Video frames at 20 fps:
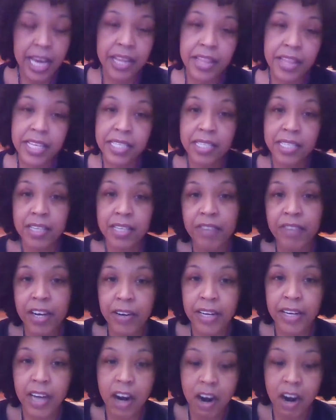And this is a
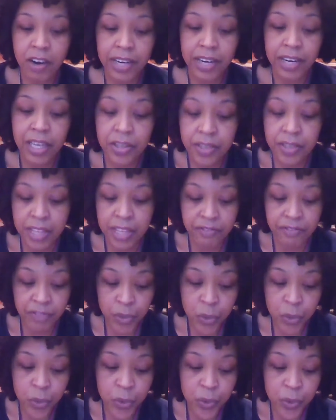very heart-healthy
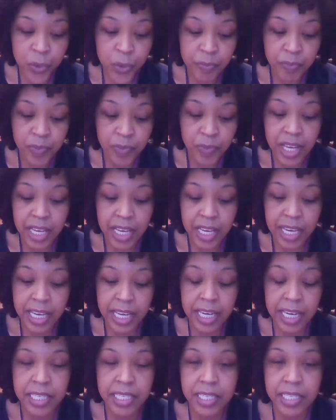food.
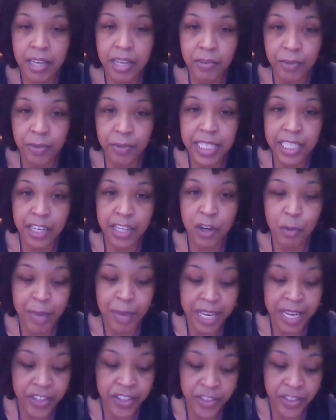It is rich in
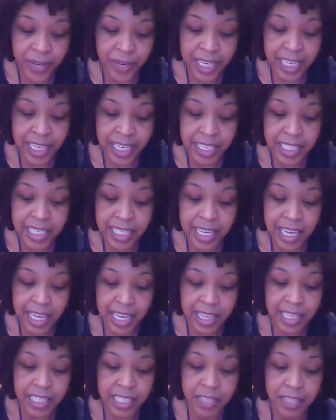omega-3s,
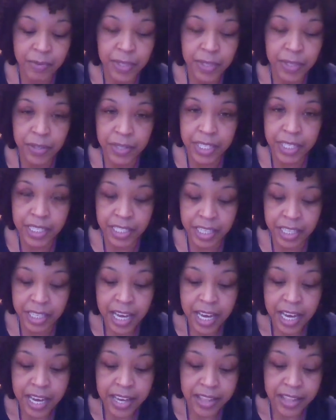and this reduces
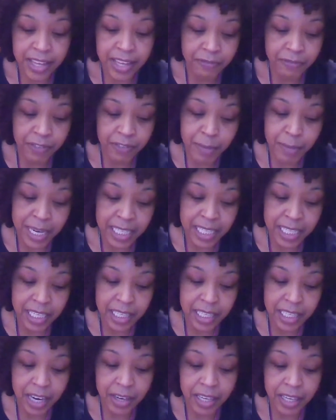the
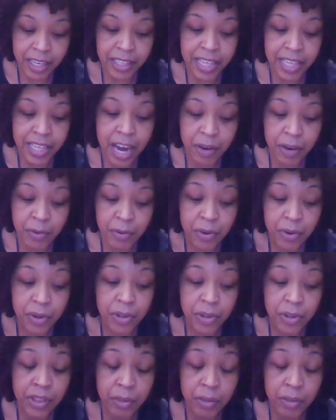inflammation
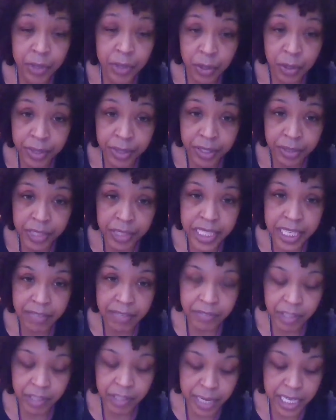when you reduce
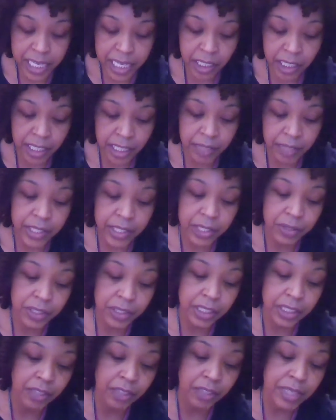the inflammation, it
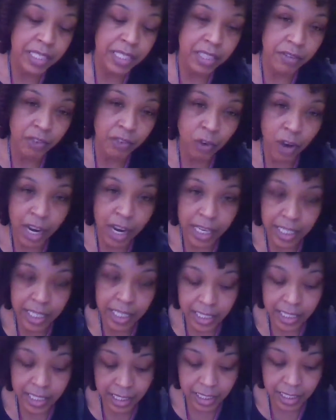reduces your risk of chronic
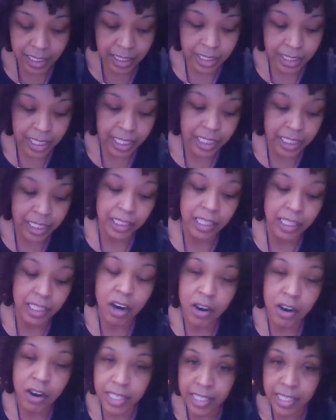diseases such as
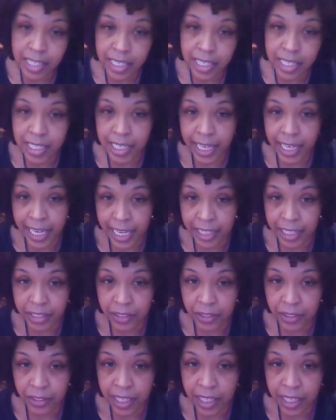heart disease and
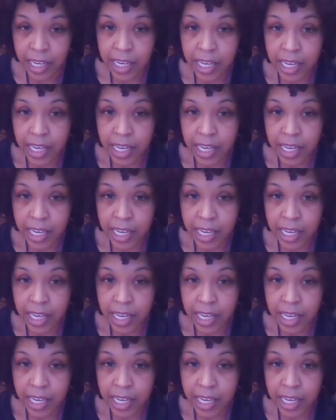cancer.